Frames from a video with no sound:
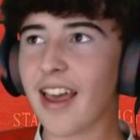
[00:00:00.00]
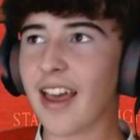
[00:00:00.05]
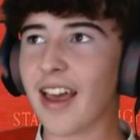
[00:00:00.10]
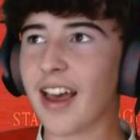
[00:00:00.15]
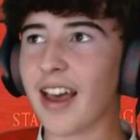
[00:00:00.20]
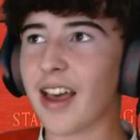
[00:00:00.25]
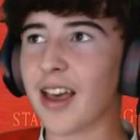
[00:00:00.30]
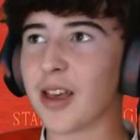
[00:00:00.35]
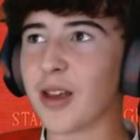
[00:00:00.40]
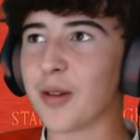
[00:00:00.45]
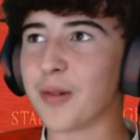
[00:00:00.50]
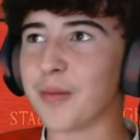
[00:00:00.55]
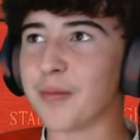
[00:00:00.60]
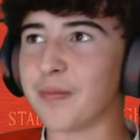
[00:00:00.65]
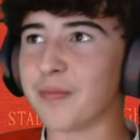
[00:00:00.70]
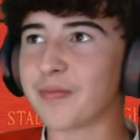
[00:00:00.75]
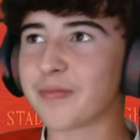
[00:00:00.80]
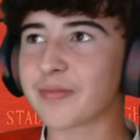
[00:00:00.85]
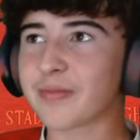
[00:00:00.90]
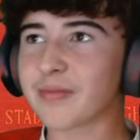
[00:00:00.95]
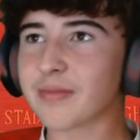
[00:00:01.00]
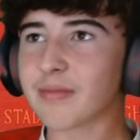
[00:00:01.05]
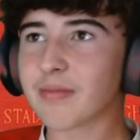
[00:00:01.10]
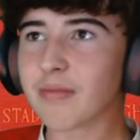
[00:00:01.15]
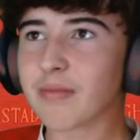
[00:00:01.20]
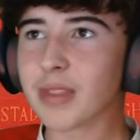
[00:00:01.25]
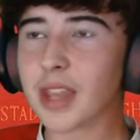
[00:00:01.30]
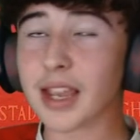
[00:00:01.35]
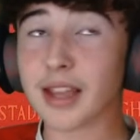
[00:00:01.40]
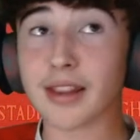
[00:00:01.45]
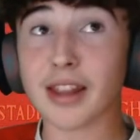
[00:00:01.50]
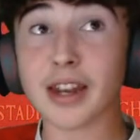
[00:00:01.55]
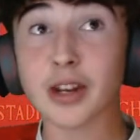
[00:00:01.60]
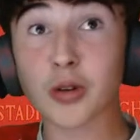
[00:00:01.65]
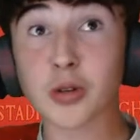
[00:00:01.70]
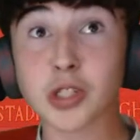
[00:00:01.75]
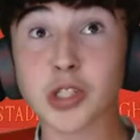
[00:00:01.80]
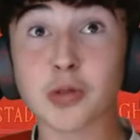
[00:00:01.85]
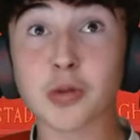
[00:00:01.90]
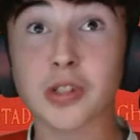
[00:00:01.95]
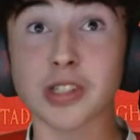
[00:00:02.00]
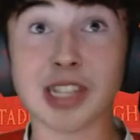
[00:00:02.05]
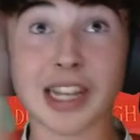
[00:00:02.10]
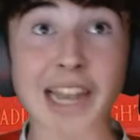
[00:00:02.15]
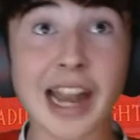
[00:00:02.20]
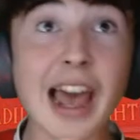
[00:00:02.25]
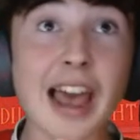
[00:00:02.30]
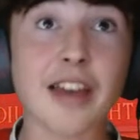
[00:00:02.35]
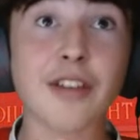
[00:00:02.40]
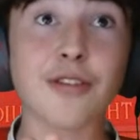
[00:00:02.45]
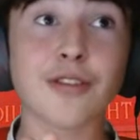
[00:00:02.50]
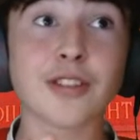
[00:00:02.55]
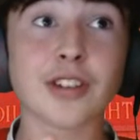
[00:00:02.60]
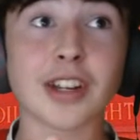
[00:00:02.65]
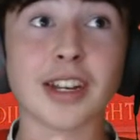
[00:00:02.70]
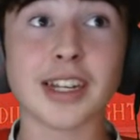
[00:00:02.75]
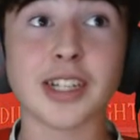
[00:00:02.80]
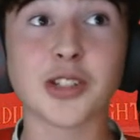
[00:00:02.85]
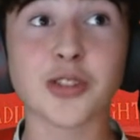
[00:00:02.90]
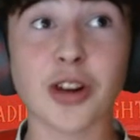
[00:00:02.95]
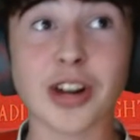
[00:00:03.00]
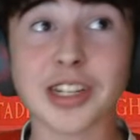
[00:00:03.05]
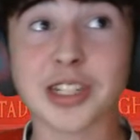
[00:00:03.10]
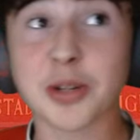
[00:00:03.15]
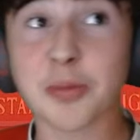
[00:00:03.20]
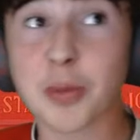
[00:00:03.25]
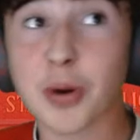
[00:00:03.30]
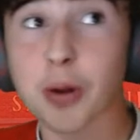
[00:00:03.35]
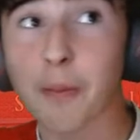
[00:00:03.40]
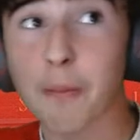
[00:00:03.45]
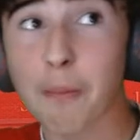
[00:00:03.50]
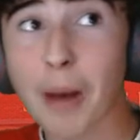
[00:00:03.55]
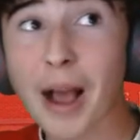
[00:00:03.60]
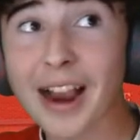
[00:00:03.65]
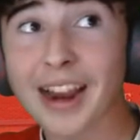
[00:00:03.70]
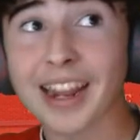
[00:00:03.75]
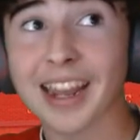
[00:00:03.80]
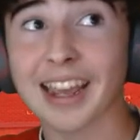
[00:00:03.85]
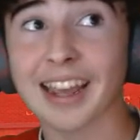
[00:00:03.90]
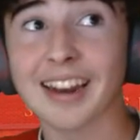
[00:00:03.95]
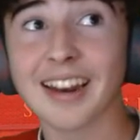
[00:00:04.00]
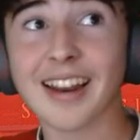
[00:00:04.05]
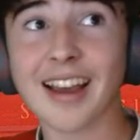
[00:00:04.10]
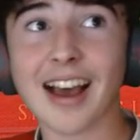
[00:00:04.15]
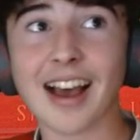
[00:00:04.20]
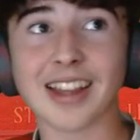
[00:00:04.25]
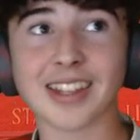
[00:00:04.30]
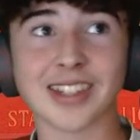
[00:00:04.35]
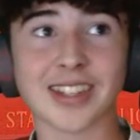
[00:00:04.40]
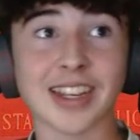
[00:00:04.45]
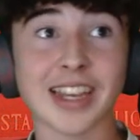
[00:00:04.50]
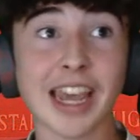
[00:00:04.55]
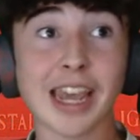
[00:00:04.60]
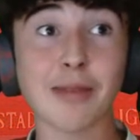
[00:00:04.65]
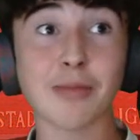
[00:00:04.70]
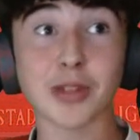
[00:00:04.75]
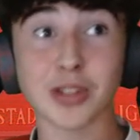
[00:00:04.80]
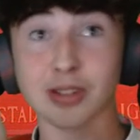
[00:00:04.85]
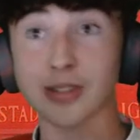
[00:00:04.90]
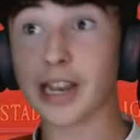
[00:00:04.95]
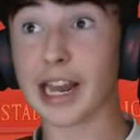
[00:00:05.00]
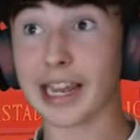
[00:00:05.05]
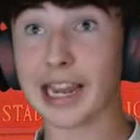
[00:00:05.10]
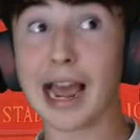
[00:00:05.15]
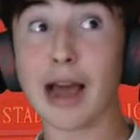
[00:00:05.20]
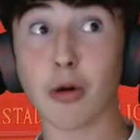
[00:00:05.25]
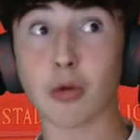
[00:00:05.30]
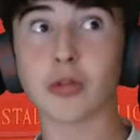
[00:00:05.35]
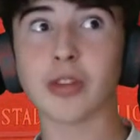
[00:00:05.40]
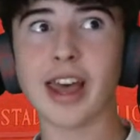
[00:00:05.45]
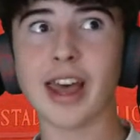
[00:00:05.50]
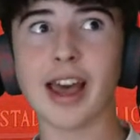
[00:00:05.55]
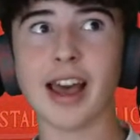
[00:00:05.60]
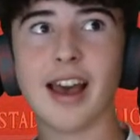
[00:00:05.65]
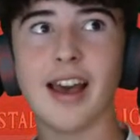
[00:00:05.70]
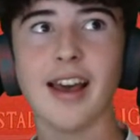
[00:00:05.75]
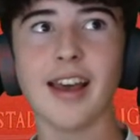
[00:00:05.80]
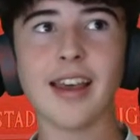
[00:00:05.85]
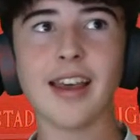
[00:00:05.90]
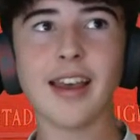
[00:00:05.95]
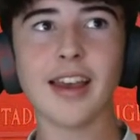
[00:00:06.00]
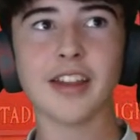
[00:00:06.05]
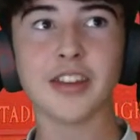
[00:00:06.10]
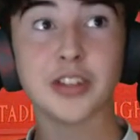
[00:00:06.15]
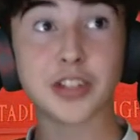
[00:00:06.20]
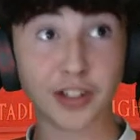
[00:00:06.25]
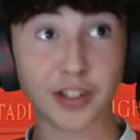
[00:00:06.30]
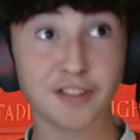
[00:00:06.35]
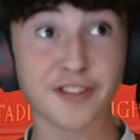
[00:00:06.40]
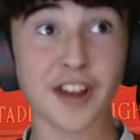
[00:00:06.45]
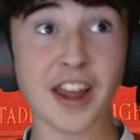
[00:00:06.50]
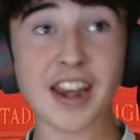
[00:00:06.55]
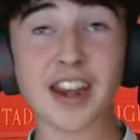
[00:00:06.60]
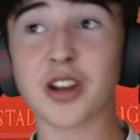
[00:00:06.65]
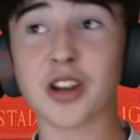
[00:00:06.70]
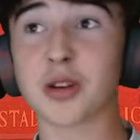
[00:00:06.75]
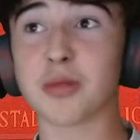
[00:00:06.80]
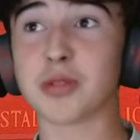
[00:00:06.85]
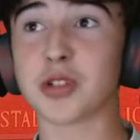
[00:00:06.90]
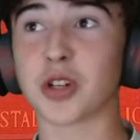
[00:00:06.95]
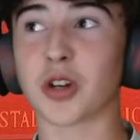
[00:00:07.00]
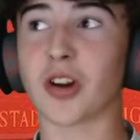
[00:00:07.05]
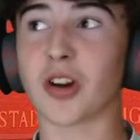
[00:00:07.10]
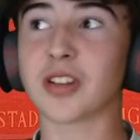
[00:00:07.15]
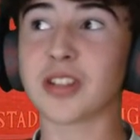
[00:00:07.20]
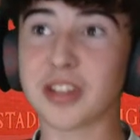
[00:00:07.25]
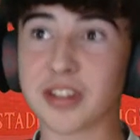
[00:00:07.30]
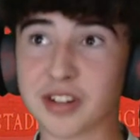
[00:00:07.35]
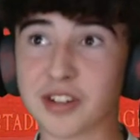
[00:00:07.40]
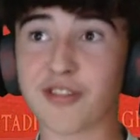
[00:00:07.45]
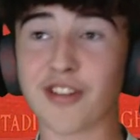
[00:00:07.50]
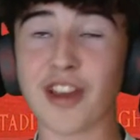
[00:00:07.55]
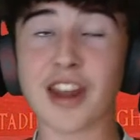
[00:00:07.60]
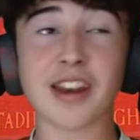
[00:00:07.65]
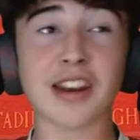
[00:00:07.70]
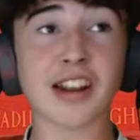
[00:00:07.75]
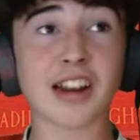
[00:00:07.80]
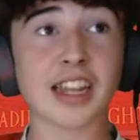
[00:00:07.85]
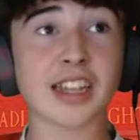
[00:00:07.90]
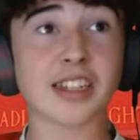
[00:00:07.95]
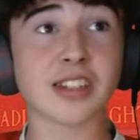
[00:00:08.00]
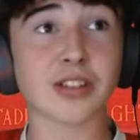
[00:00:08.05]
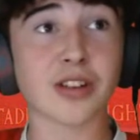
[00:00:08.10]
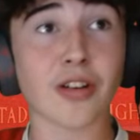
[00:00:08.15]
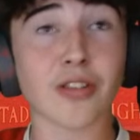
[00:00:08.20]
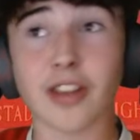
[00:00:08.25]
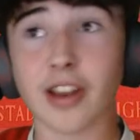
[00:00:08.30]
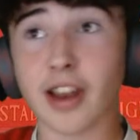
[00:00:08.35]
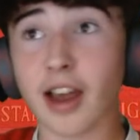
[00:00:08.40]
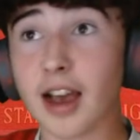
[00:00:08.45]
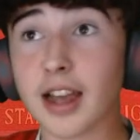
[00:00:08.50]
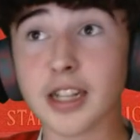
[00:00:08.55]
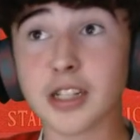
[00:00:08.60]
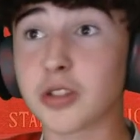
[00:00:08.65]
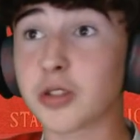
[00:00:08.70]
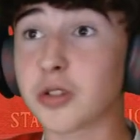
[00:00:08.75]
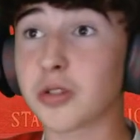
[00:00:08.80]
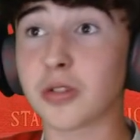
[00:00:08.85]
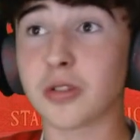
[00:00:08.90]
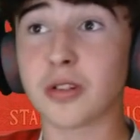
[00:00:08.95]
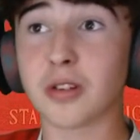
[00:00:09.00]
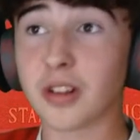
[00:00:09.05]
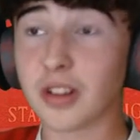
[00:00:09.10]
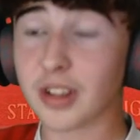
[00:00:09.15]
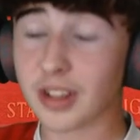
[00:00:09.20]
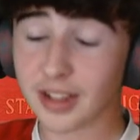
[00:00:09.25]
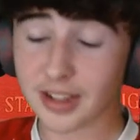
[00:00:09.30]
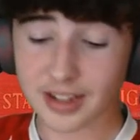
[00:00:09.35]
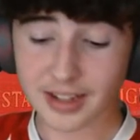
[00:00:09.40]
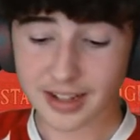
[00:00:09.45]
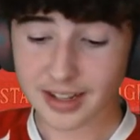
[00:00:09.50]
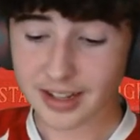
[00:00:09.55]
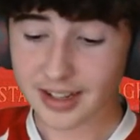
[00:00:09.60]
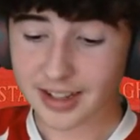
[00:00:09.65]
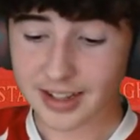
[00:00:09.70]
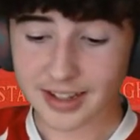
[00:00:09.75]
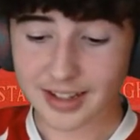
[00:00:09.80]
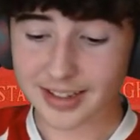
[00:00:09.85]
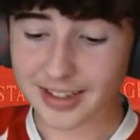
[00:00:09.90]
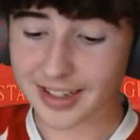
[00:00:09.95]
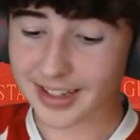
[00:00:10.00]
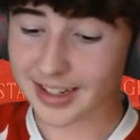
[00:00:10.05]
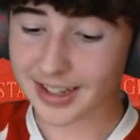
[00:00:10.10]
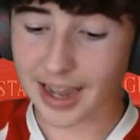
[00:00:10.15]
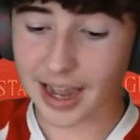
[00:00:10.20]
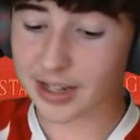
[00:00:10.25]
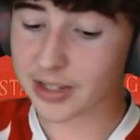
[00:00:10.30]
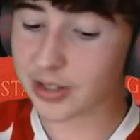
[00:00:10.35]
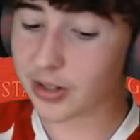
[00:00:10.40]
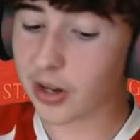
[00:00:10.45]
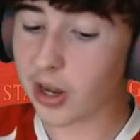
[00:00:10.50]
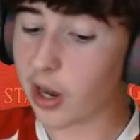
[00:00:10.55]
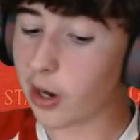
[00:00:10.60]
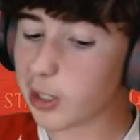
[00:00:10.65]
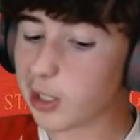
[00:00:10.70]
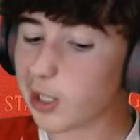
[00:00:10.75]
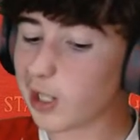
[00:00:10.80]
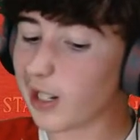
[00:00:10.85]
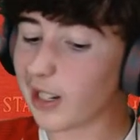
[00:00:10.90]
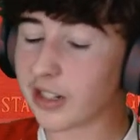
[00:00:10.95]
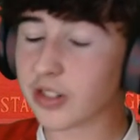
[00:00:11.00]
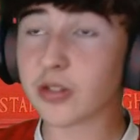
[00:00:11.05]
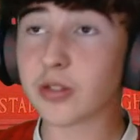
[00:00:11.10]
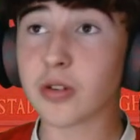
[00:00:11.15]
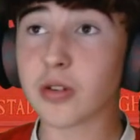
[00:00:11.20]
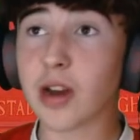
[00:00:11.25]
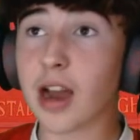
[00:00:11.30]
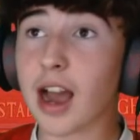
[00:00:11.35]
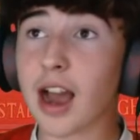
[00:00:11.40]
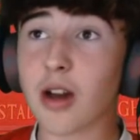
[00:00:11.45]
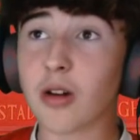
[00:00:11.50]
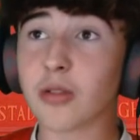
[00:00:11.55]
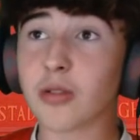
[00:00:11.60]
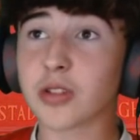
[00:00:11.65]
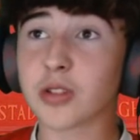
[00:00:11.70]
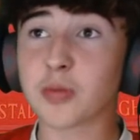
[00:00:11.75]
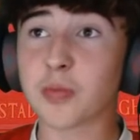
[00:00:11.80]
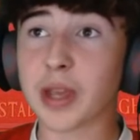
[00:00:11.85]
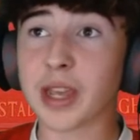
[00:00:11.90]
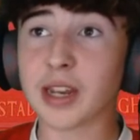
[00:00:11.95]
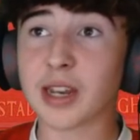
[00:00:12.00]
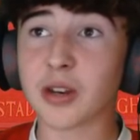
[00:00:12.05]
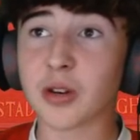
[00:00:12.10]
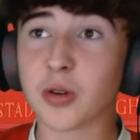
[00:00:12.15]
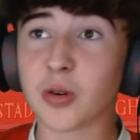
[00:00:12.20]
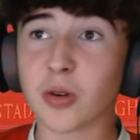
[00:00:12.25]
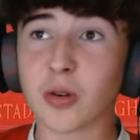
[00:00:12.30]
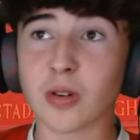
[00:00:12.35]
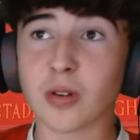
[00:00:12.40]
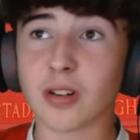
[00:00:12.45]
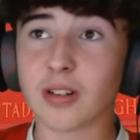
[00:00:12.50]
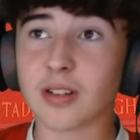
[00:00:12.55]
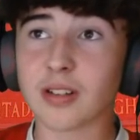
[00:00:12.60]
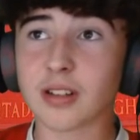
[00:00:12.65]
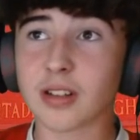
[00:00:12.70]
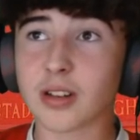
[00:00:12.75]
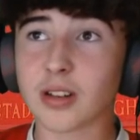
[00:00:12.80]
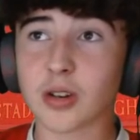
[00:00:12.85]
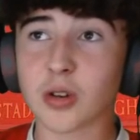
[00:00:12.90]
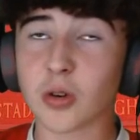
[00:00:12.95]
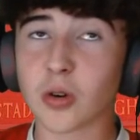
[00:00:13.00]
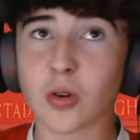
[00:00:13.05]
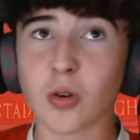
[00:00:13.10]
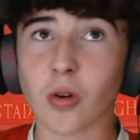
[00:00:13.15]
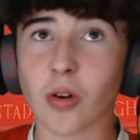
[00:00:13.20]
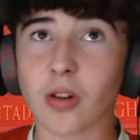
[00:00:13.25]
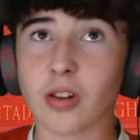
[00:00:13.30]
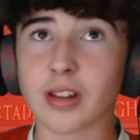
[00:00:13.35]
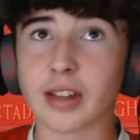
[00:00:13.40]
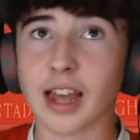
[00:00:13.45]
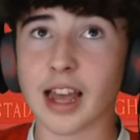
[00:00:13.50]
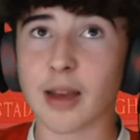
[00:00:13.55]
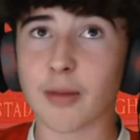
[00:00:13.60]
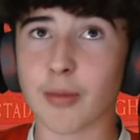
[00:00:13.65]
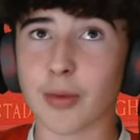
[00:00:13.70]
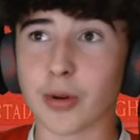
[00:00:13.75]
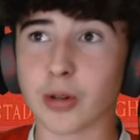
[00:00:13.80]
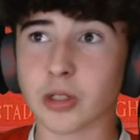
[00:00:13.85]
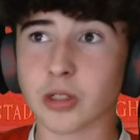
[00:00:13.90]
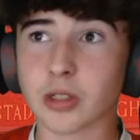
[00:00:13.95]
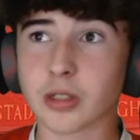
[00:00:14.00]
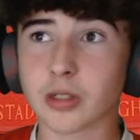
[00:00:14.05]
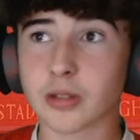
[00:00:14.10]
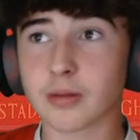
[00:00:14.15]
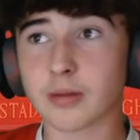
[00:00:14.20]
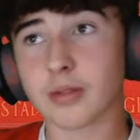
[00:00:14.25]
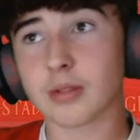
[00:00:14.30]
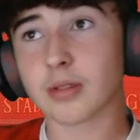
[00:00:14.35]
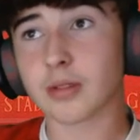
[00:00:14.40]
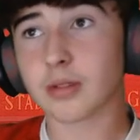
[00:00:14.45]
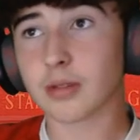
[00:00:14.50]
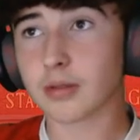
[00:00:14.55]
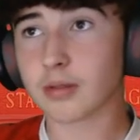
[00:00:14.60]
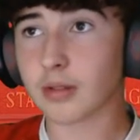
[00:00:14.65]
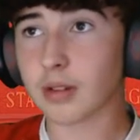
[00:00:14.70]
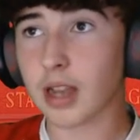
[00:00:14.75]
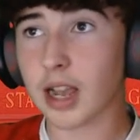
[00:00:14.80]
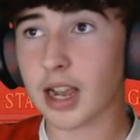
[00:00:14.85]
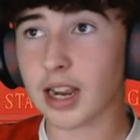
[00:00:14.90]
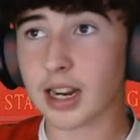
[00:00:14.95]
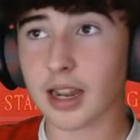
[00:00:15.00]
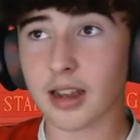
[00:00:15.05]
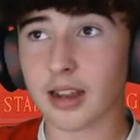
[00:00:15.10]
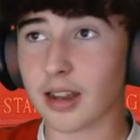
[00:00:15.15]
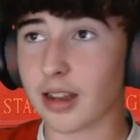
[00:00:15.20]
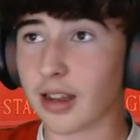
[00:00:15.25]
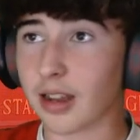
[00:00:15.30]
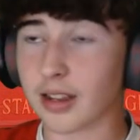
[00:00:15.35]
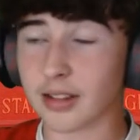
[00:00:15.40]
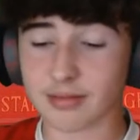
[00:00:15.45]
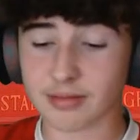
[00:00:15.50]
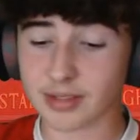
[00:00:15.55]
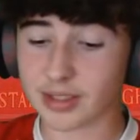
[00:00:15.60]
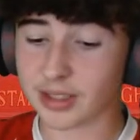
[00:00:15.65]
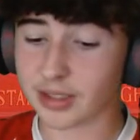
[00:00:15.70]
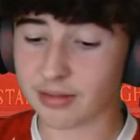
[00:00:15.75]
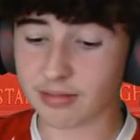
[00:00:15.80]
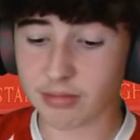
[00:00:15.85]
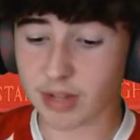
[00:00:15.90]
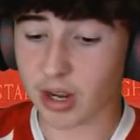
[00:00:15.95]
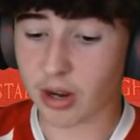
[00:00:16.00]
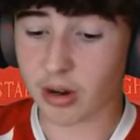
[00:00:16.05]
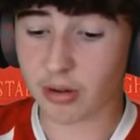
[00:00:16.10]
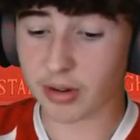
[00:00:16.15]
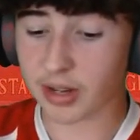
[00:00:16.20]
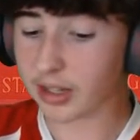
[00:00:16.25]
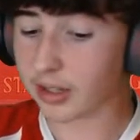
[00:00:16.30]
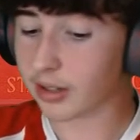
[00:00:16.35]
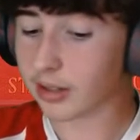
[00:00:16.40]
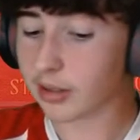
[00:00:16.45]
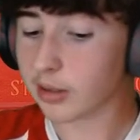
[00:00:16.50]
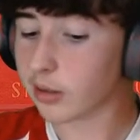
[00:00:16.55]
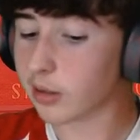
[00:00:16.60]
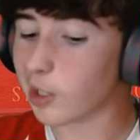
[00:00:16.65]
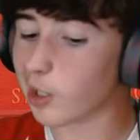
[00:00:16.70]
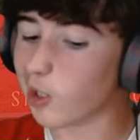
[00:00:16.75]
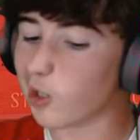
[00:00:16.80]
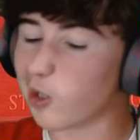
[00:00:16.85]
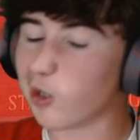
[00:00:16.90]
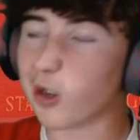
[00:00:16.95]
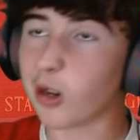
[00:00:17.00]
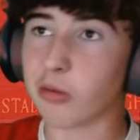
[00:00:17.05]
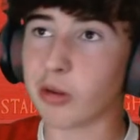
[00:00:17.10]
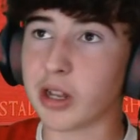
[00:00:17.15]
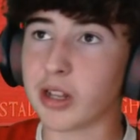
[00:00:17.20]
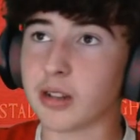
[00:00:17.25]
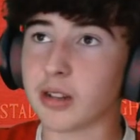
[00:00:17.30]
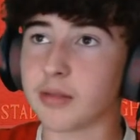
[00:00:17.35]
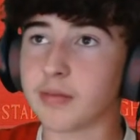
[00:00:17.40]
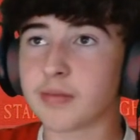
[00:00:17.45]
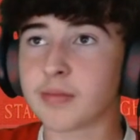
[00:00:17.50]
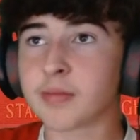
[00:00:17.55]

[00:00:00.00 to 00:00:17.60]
And then it goes towards the left, and he tries to put it back in as the keeper's like out there. The defender comes across, and the defender clears it off the line. So I don't know how there's been no goal there, but I get oh well, oh well.